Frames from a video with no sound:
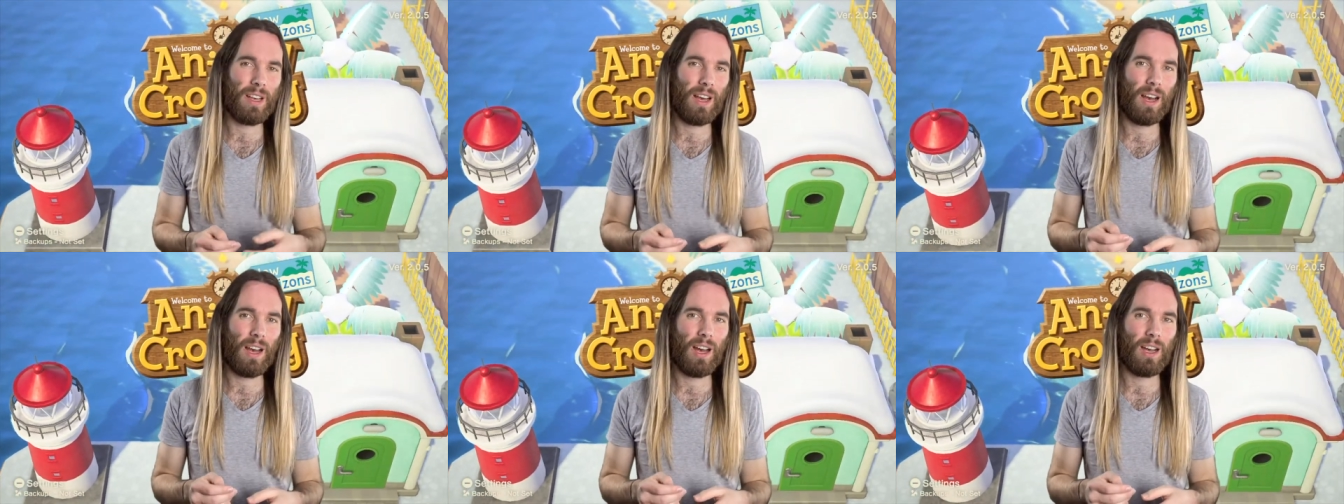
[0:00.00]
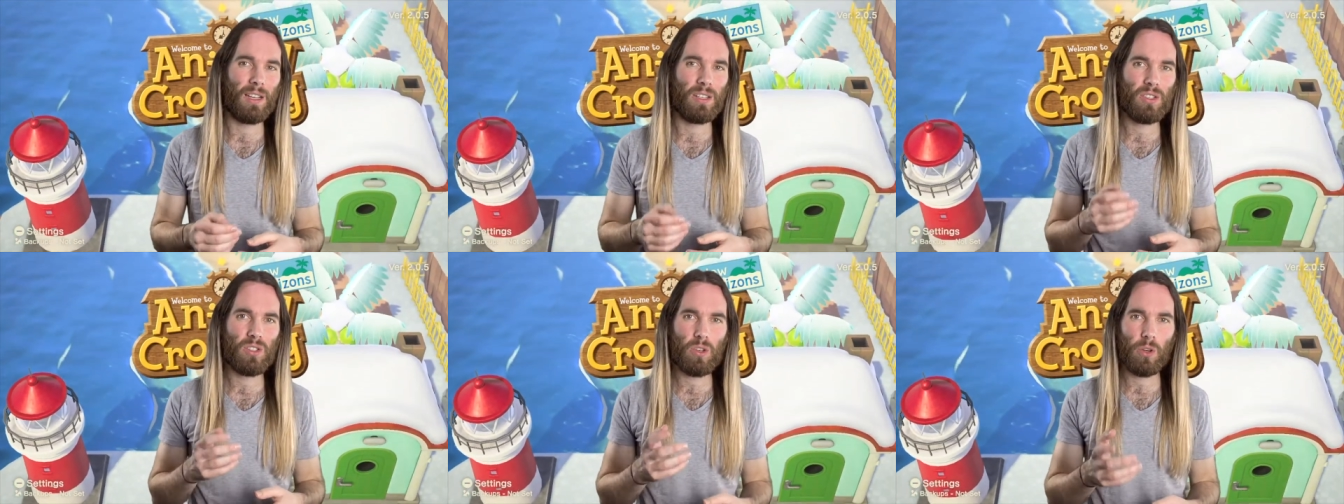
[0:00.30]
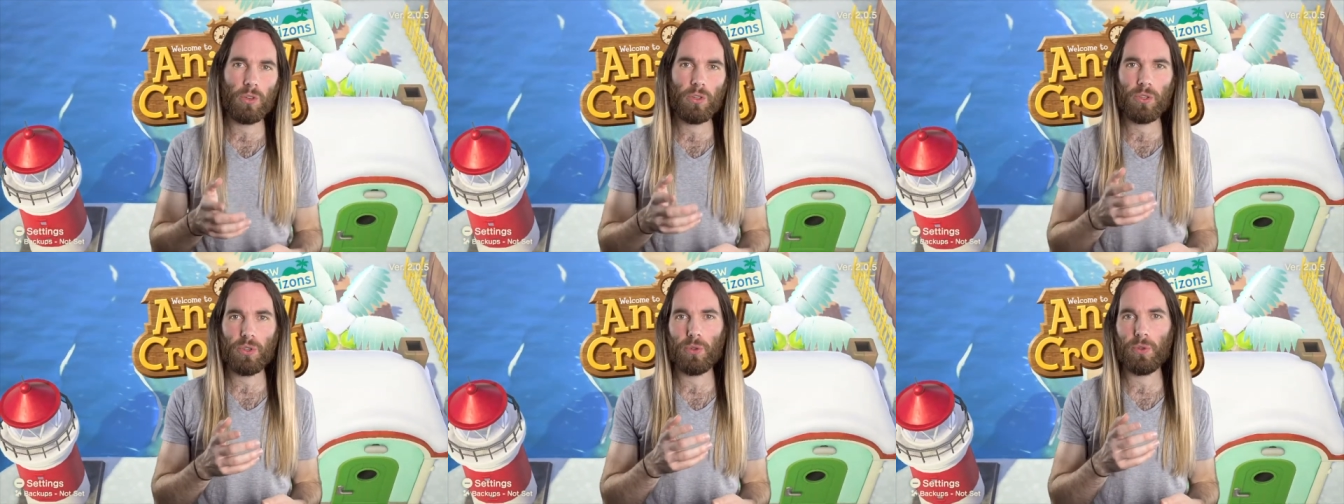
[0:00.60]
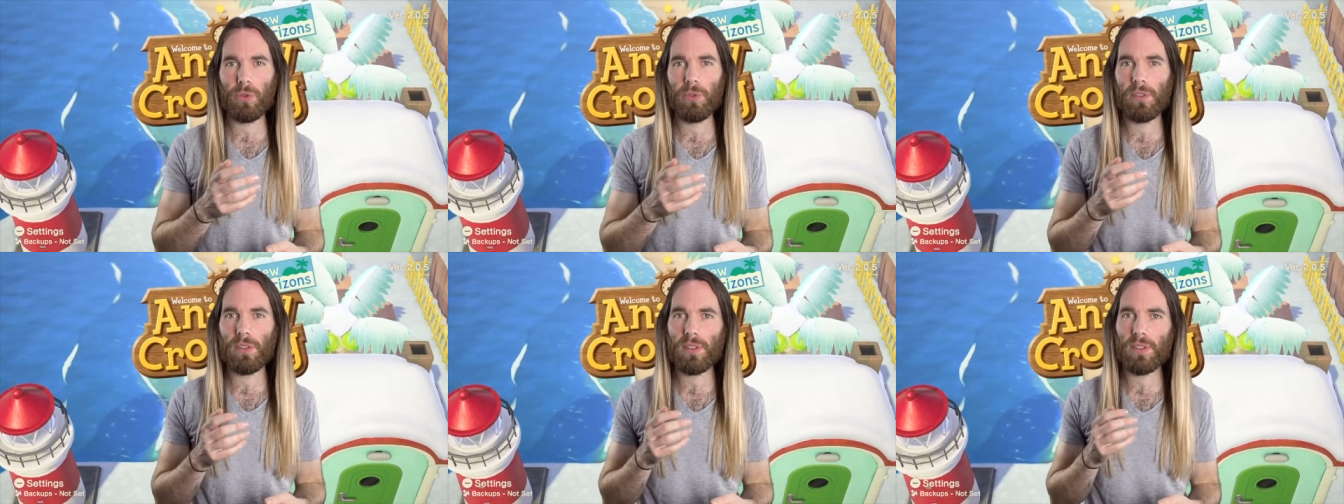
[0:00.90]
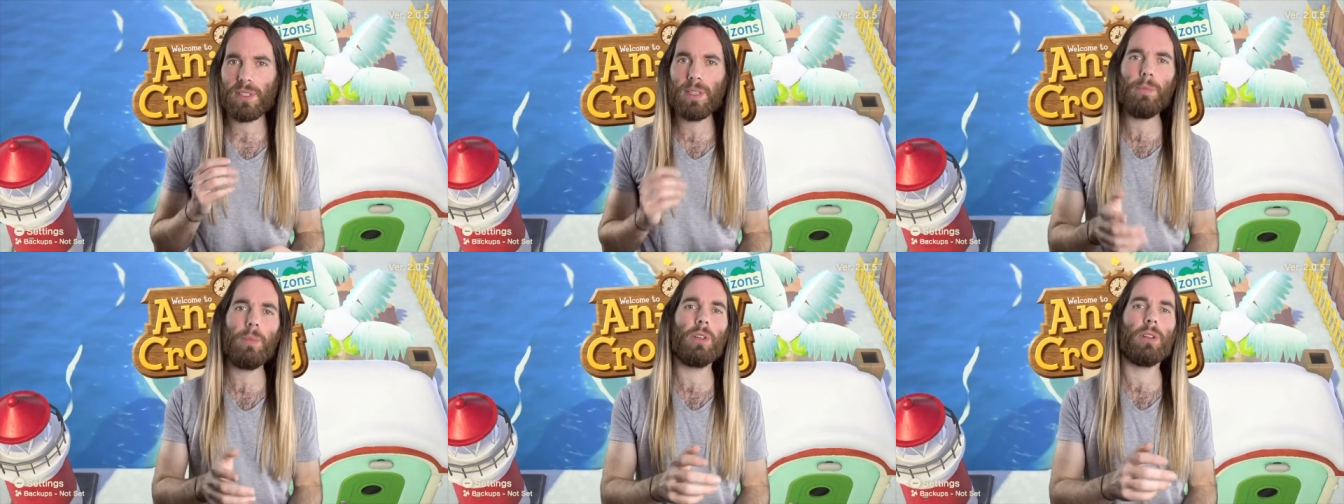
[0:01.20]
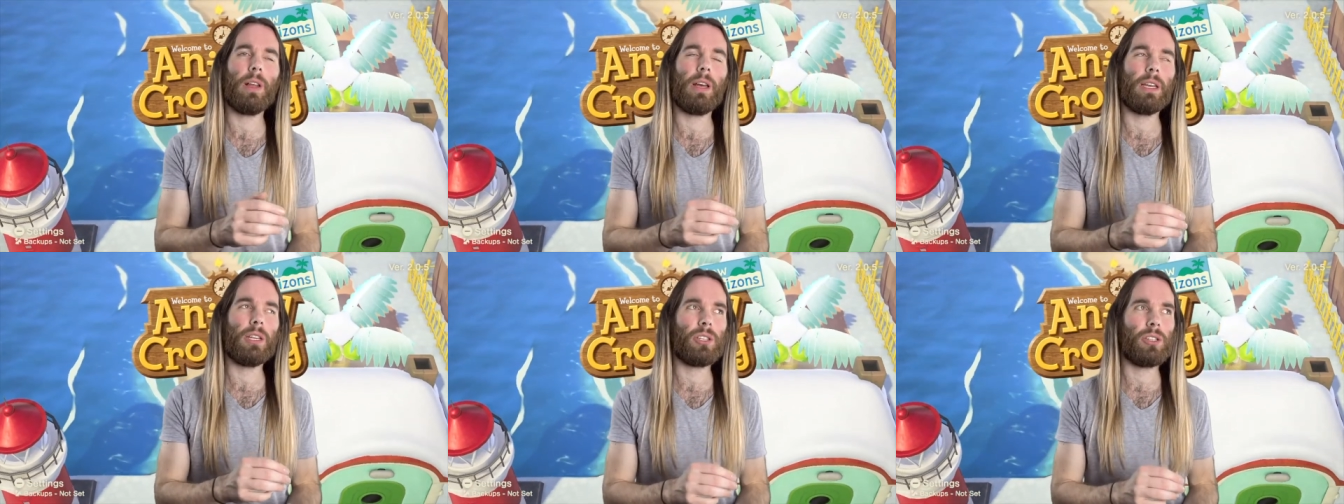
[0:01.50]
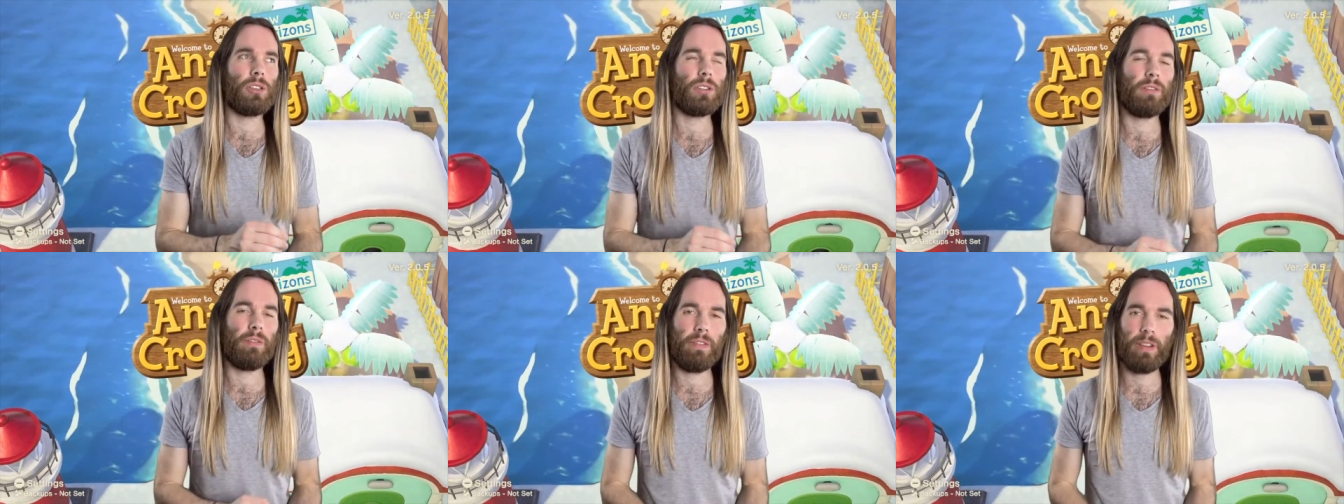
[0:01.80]
are social
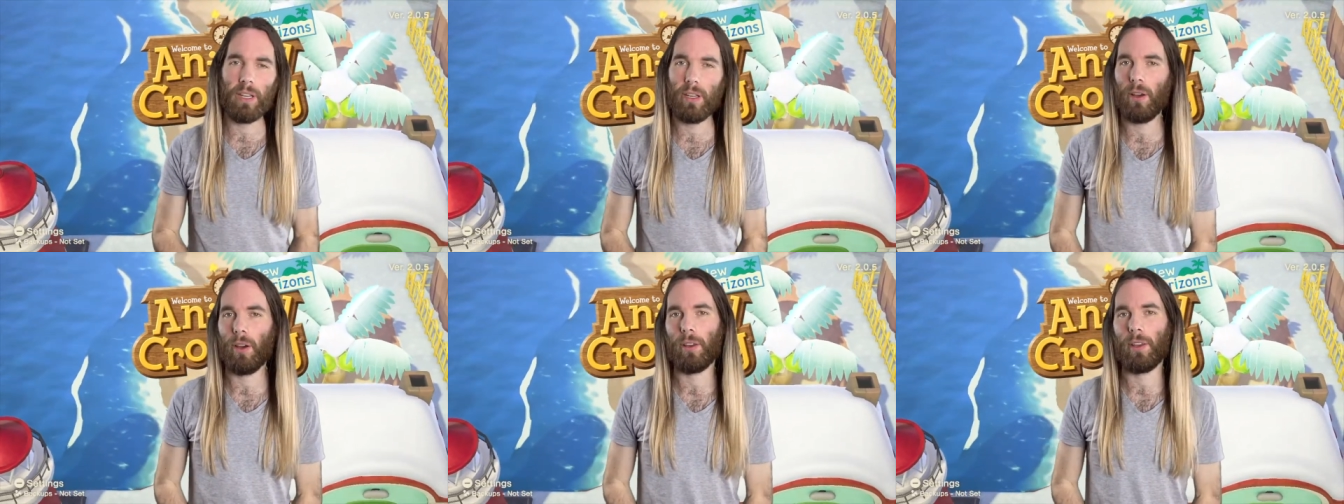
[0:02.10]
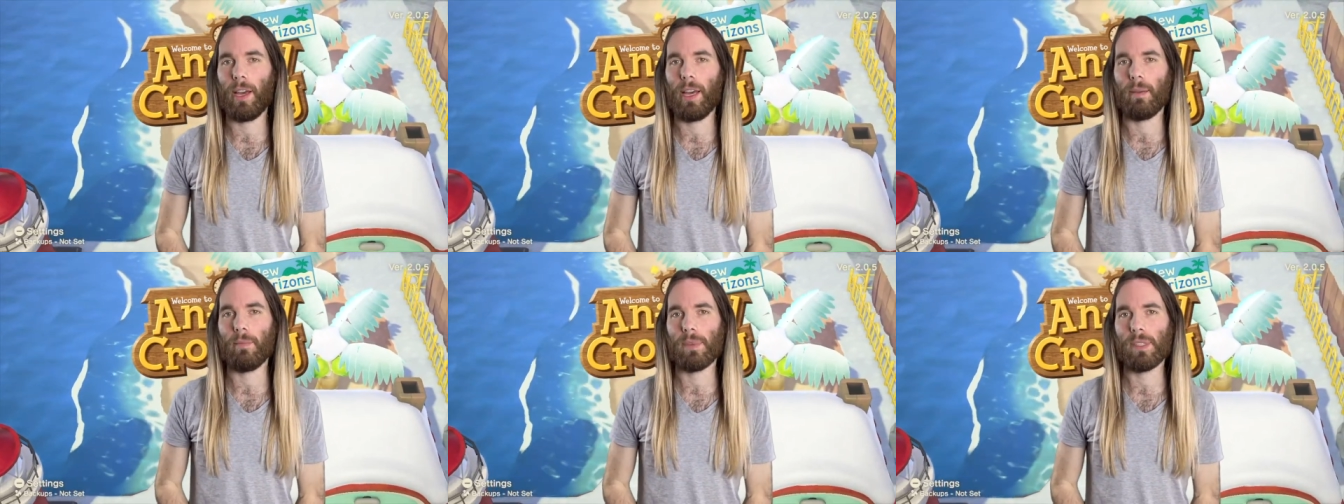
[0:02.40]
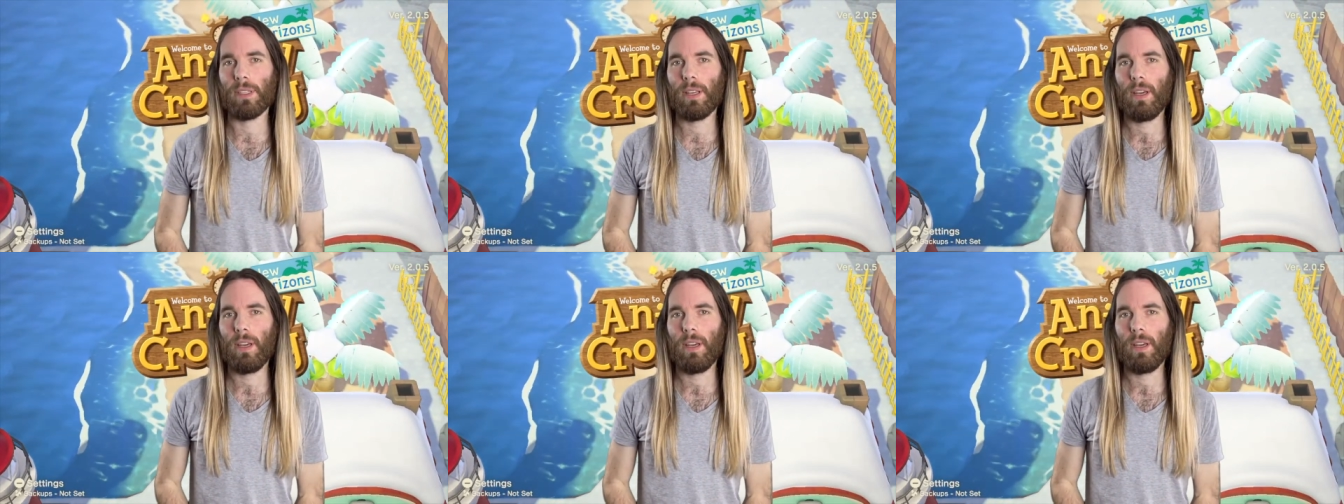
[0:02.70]
simulation video games,